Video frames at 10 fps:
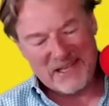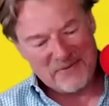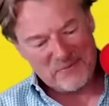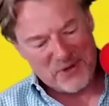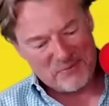
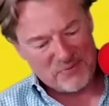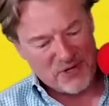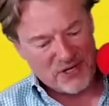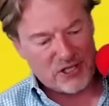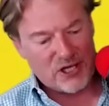But
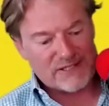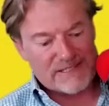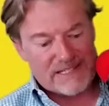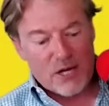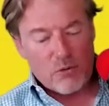brilliant, good.
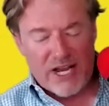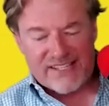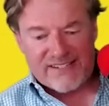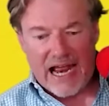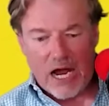Well,
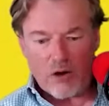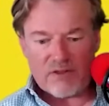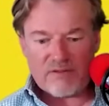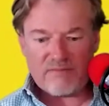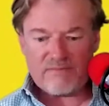it's
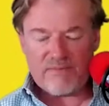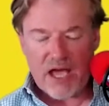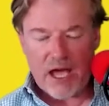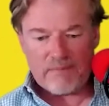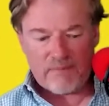now
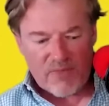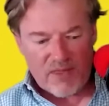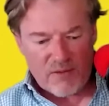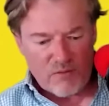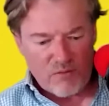
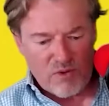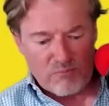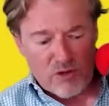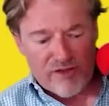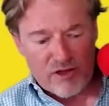we're
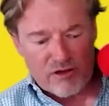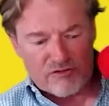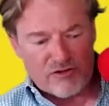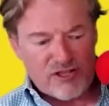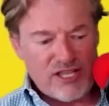moving on
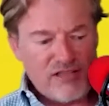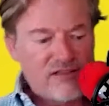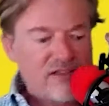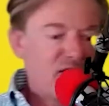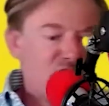to the
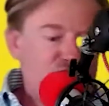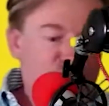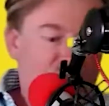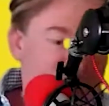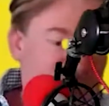
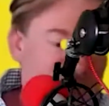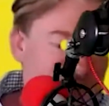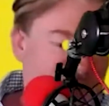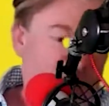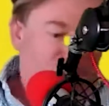
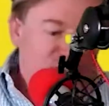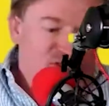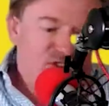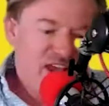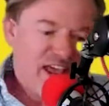rapid
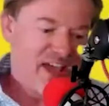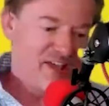questionnaire